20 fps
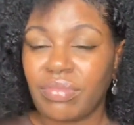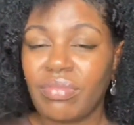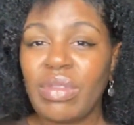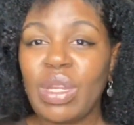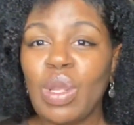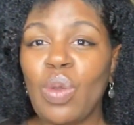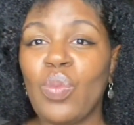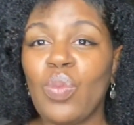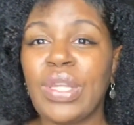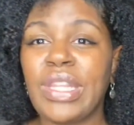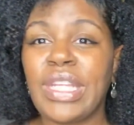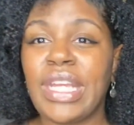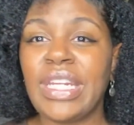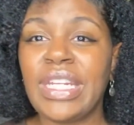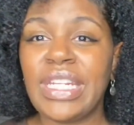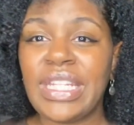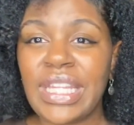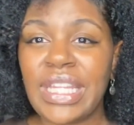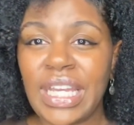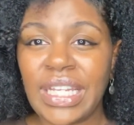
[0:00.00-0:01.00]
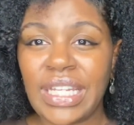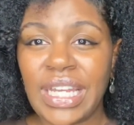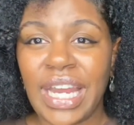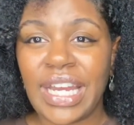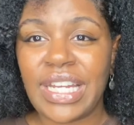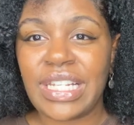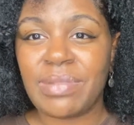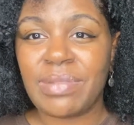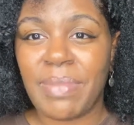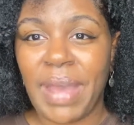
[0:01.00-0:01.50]
with anything that is
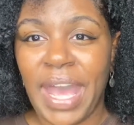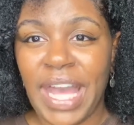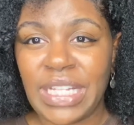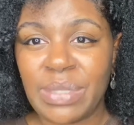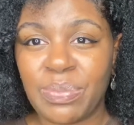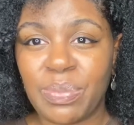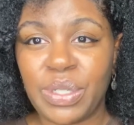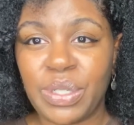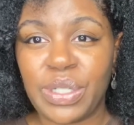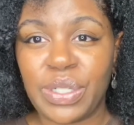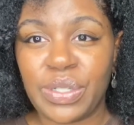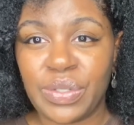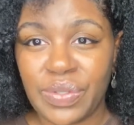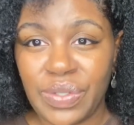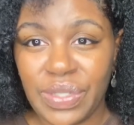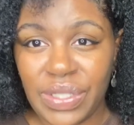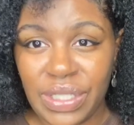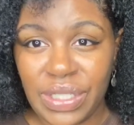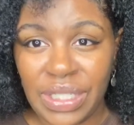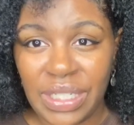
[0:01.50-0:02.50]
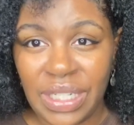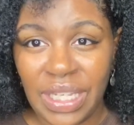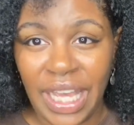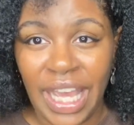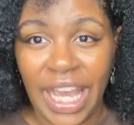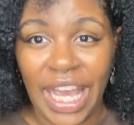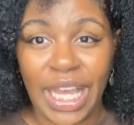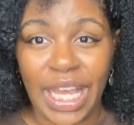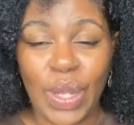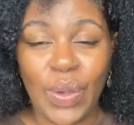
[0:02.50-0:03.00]
mass produced
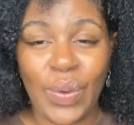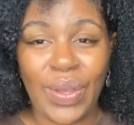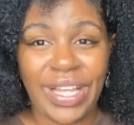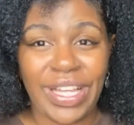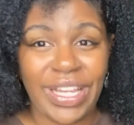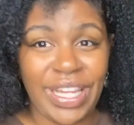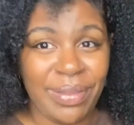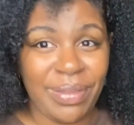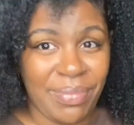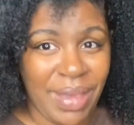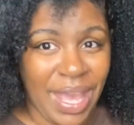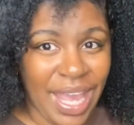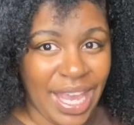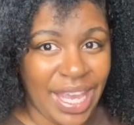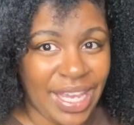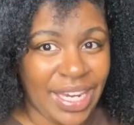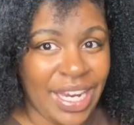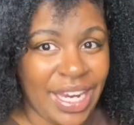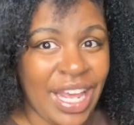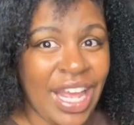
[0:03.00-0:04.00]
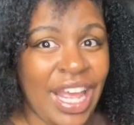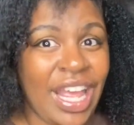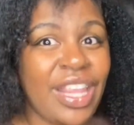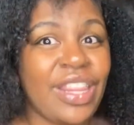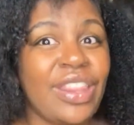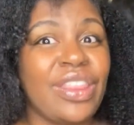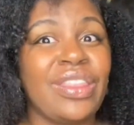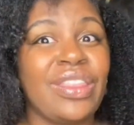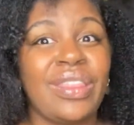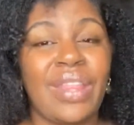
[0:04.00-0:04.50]
and quickly made,
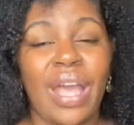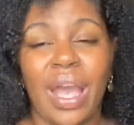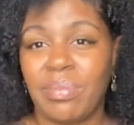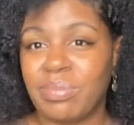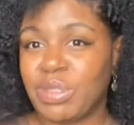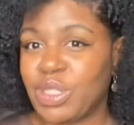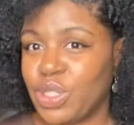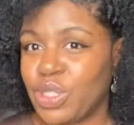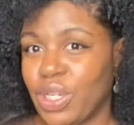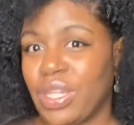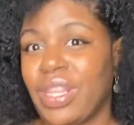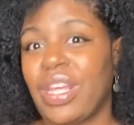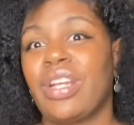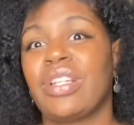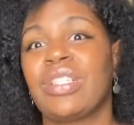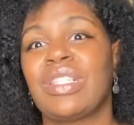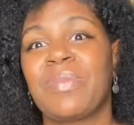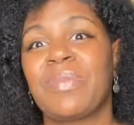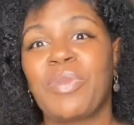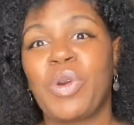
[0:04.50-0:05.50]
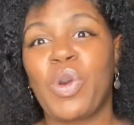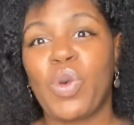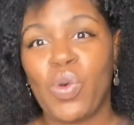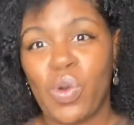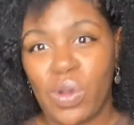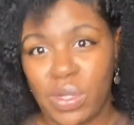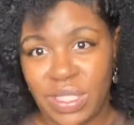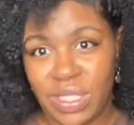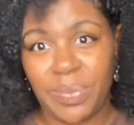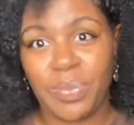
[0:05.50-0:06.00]
I'm sure there's some
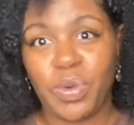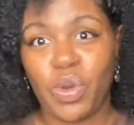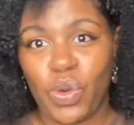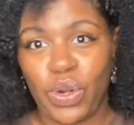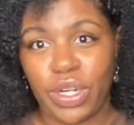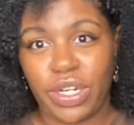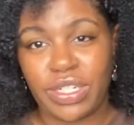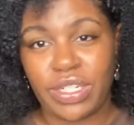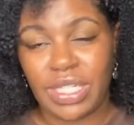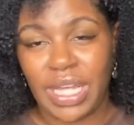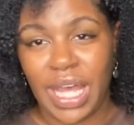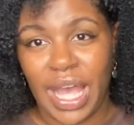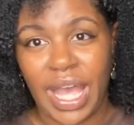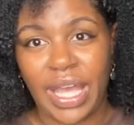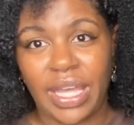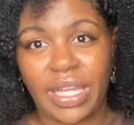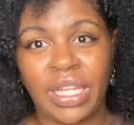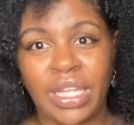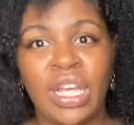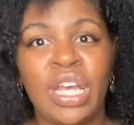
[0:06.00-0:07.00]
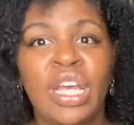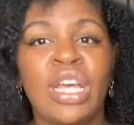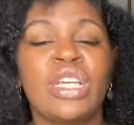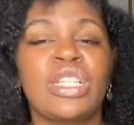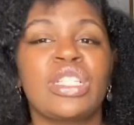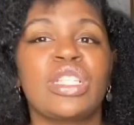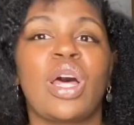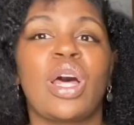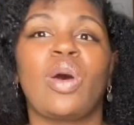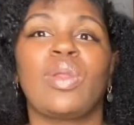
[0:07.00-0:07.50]
corners cut.
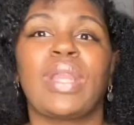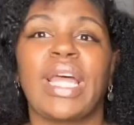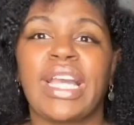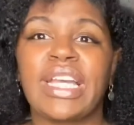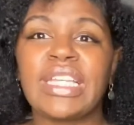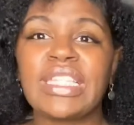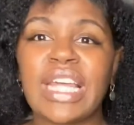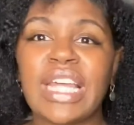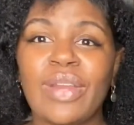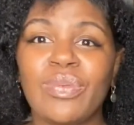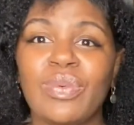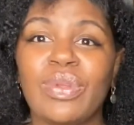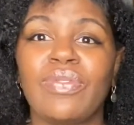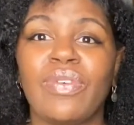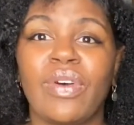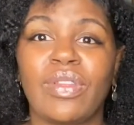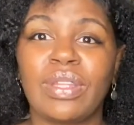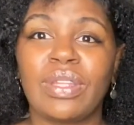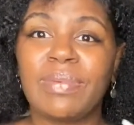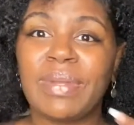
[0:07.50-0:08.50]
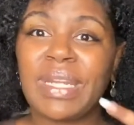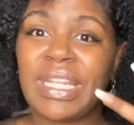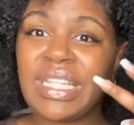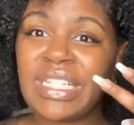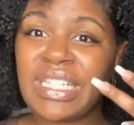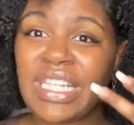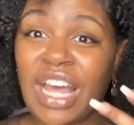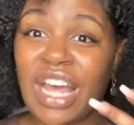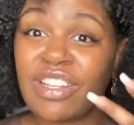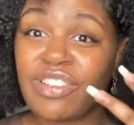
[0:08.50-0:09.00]
So like I said, we've only been in this
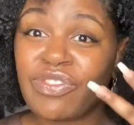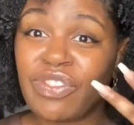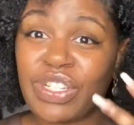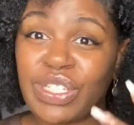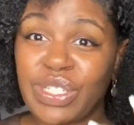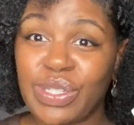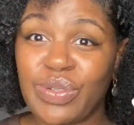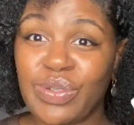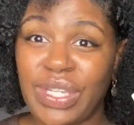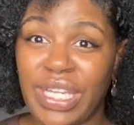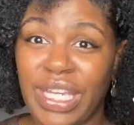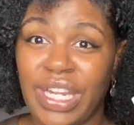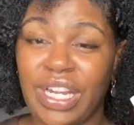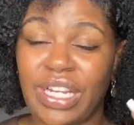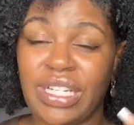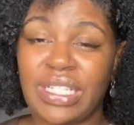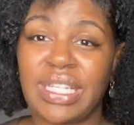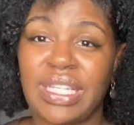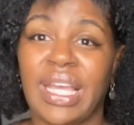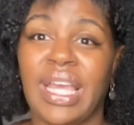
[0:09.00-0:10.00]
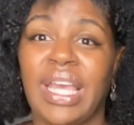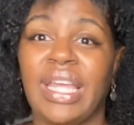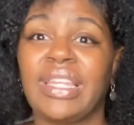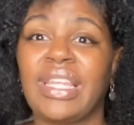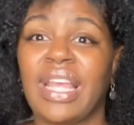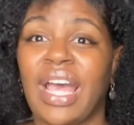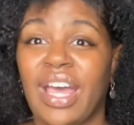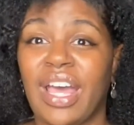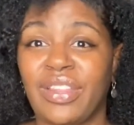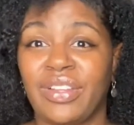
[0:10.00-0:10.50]
house for 2 years, and the
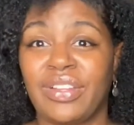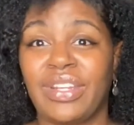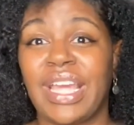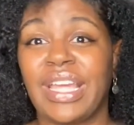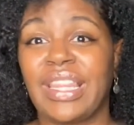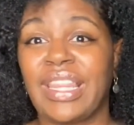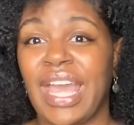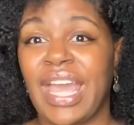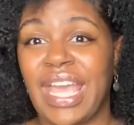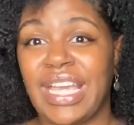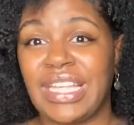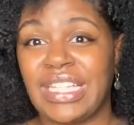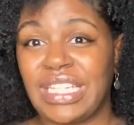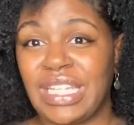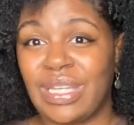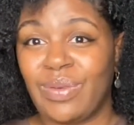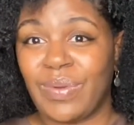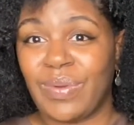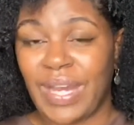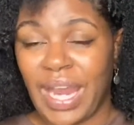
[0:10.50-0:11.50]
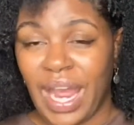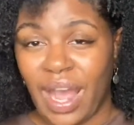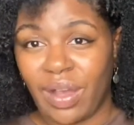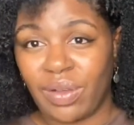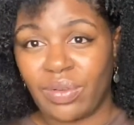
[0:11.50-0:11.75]
other day the AC went out.